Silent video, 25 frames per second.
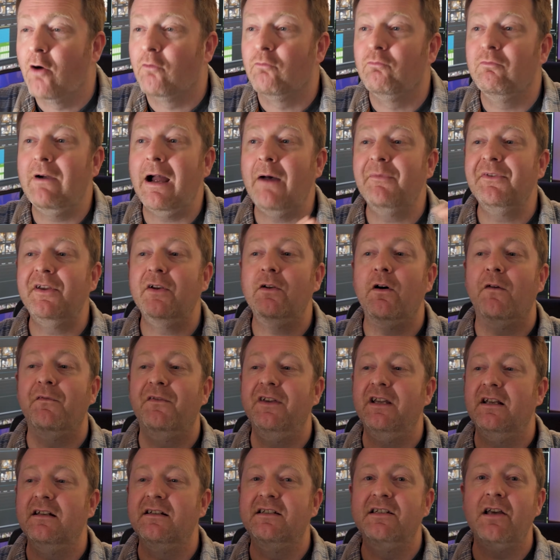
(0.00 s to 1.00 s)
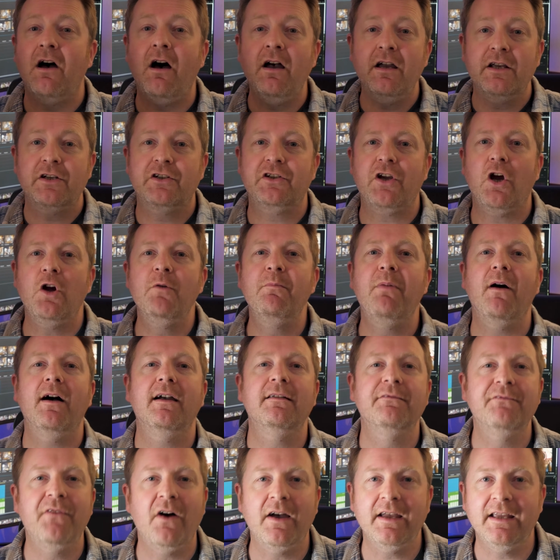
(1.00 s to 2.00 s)
rounded off the entire show by
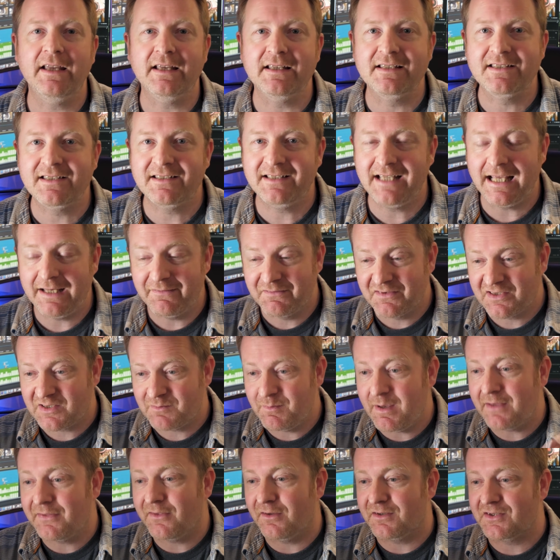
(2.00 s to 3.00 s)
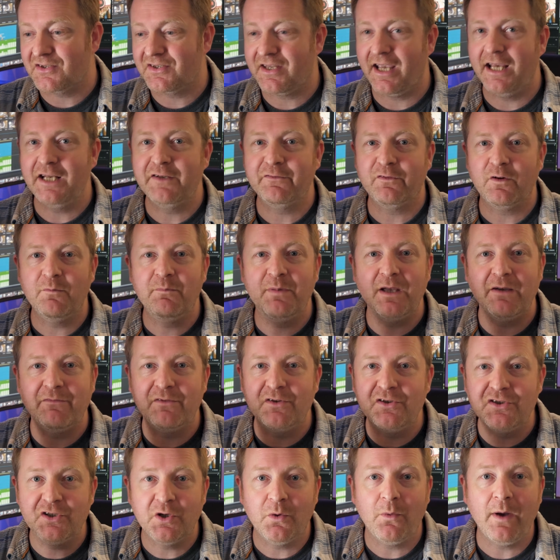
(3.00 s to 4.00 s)
inviting Steve Smith on stage for a bit of
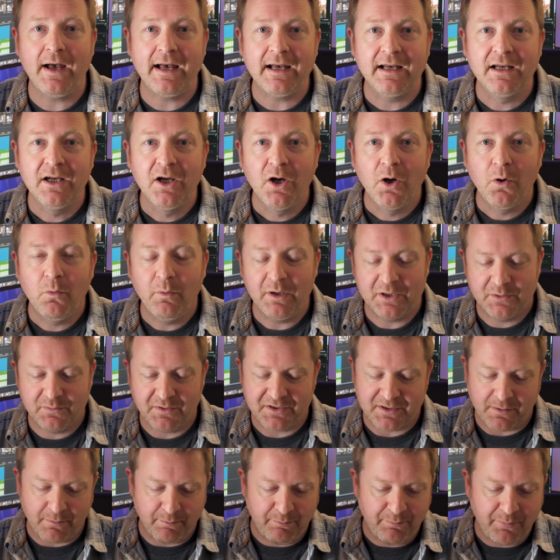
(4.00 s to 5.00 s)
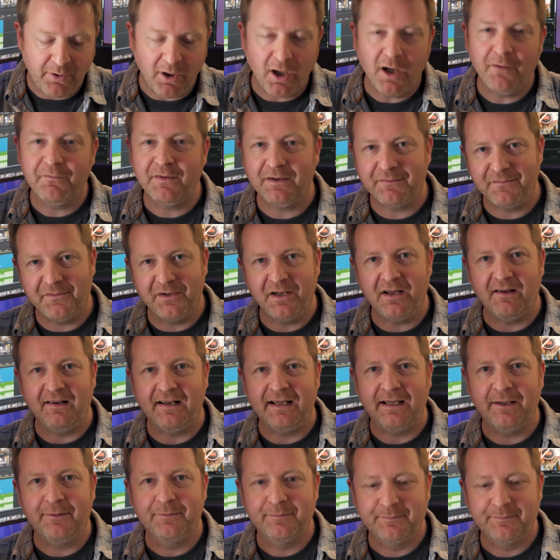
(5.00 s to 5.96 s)
a duet, which was a perfect finale.